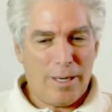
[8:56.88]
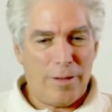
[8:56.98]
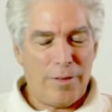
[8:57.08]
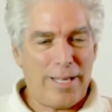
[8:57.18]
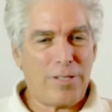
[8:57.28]

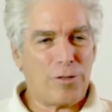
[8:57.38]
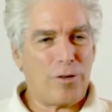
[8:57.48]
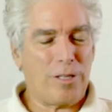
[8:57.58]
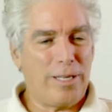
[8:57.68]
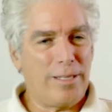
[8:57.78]
that
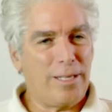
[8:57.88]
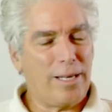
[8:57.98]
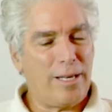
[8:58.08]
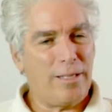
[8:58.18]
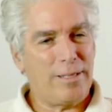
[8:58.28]
strongly
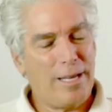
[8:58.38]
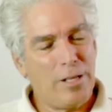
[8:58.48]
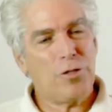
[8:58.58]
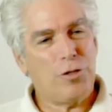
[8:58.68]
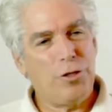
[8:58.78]

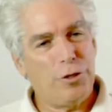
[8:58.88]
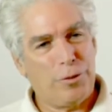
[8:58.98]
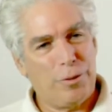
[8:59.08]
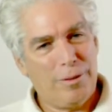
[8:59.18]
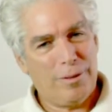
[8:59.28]
tells
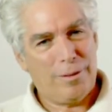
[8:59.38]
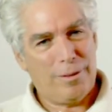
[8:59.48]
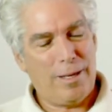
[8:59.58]
you